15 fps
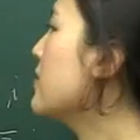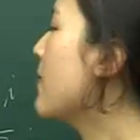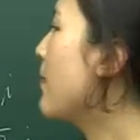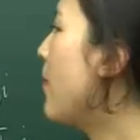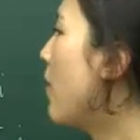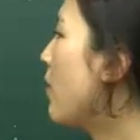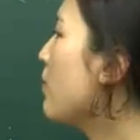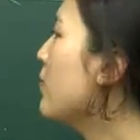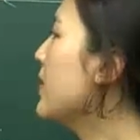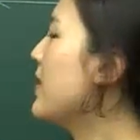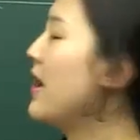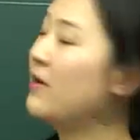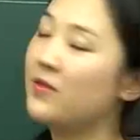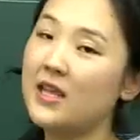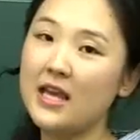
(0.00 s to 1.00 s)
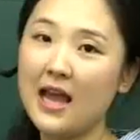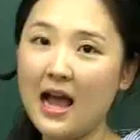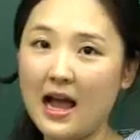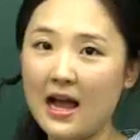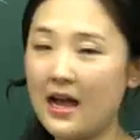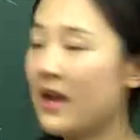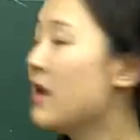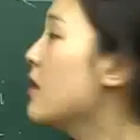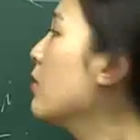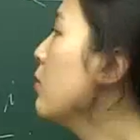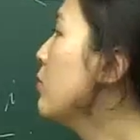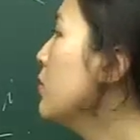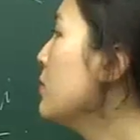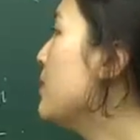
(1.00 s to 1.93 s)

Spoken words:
The part without the I will